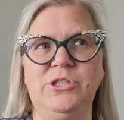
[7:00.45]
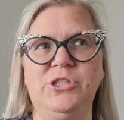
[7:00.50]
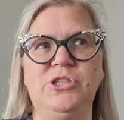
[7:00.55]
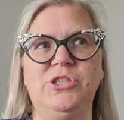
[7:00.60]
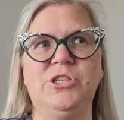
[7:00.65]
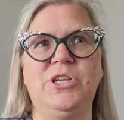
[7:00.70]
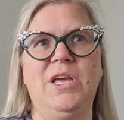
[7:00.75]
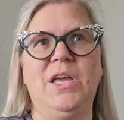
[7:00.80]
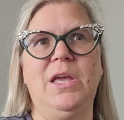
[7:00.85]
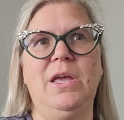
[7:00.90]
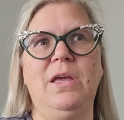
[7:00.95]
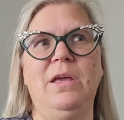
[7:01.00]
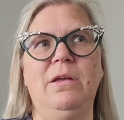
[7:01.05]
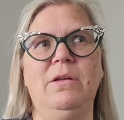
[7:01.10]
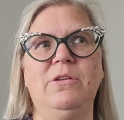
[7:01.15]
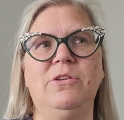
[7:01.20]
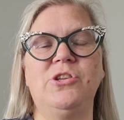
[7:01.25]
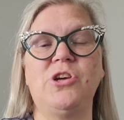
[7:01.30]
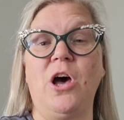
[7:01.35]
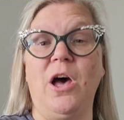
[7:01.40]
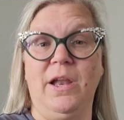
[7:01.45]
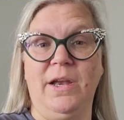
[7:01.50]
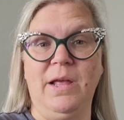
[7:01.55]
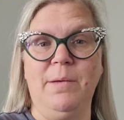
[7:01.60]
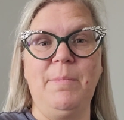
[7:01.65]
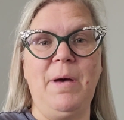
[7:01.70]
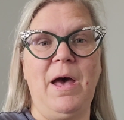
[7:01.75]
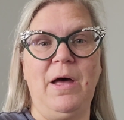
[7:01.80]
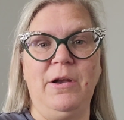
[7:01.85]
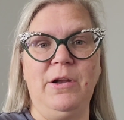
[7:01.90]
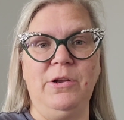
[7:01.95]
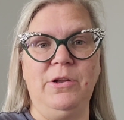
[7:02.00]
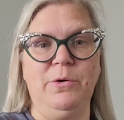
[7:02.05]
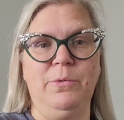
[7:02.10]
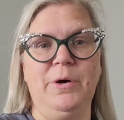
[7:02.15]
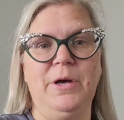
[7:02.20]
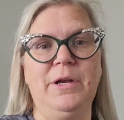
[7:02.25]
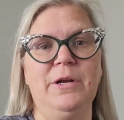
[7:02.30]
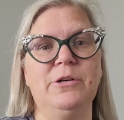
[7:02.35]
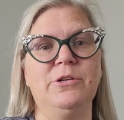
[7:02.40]
she taught him how to
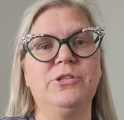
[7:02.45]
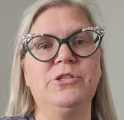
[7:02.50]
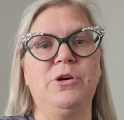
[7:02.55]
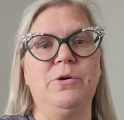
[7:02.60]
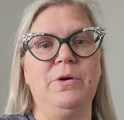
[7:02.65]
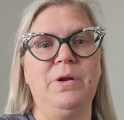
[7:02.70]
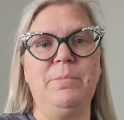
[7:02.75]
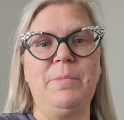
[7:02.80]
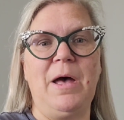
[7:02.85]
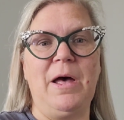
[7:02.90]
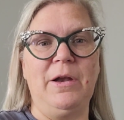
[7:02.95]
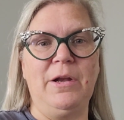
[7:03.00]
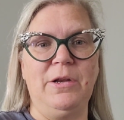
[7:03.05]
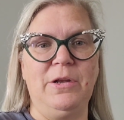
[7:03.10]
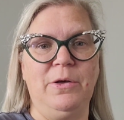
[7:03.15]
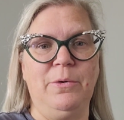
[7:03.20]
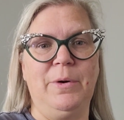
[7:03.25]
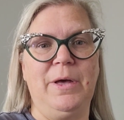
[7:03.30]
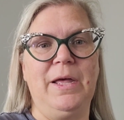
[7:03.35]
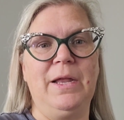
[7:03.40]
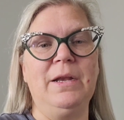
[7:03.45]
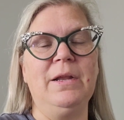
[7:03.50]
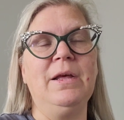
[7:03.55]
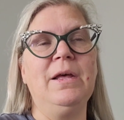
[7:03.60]
do it, or showed him how to do it.